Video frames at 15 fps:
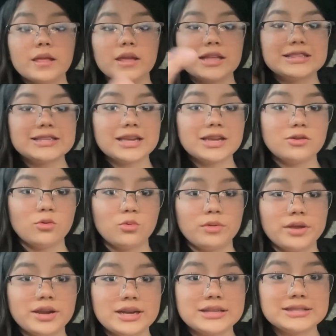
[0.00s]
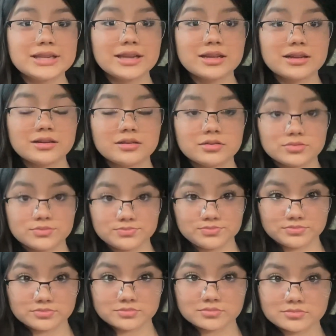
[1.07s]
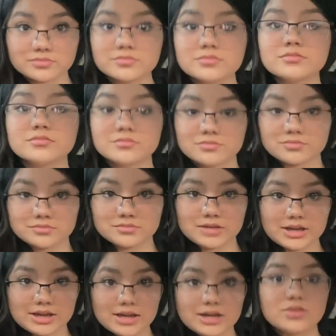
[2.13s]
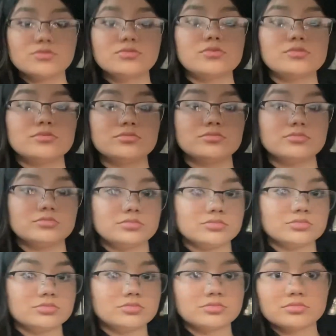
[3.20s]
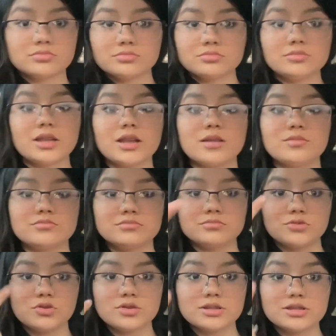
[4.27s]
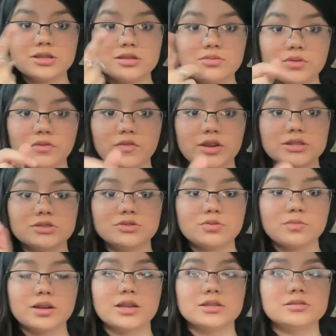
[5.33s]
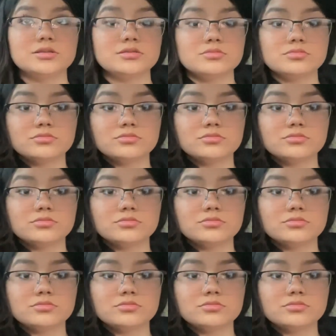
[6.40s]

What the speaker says: It's like weird. It's like I don't know. And you could see the reflection through my glasses.